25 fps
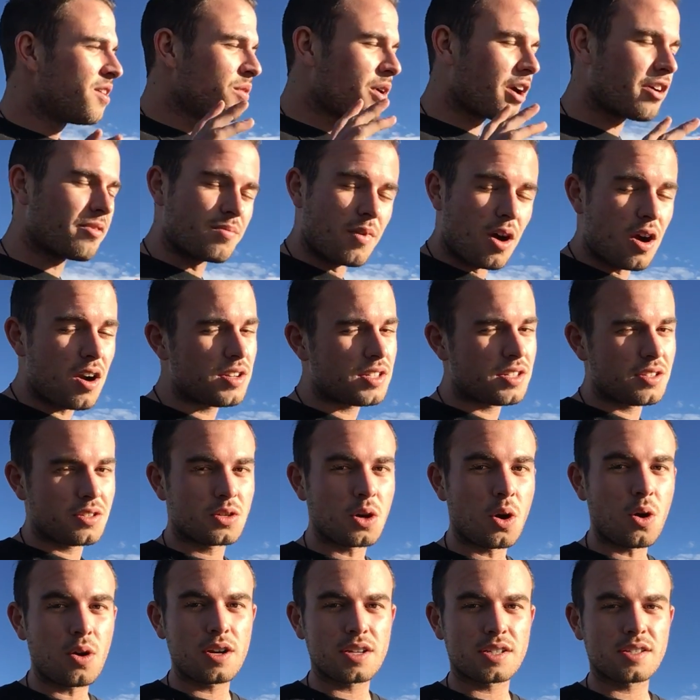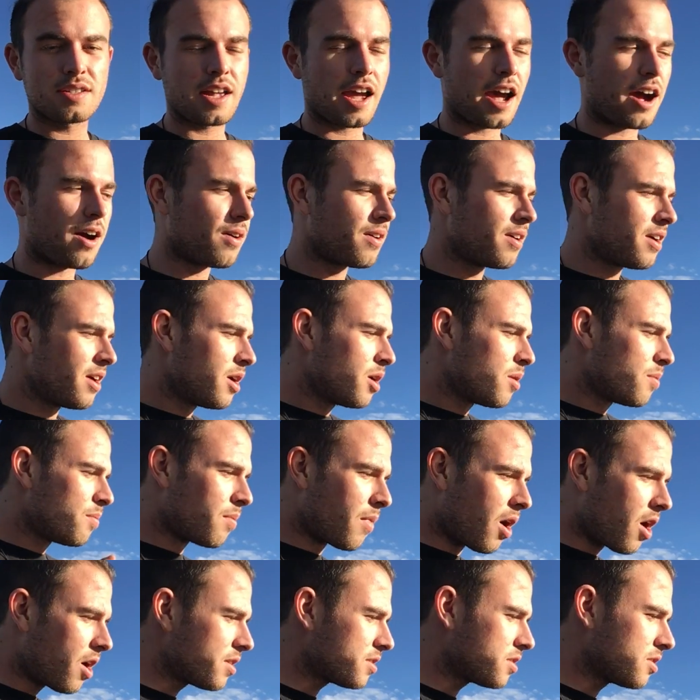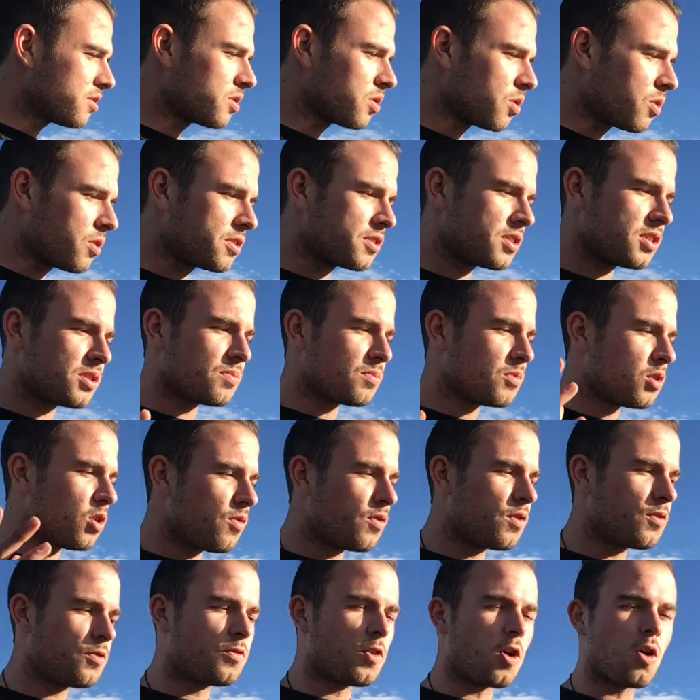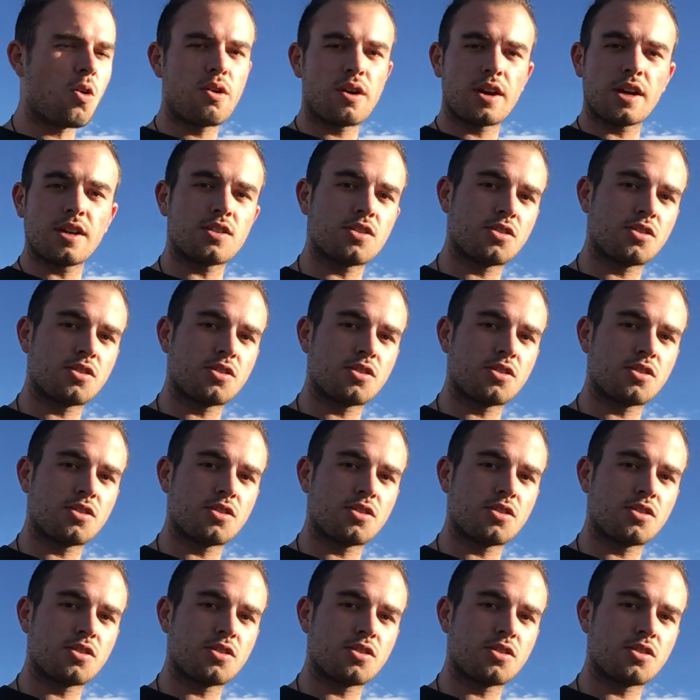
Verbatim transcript: We have Mars and Taurus now. Mars and Taurus is moving forward.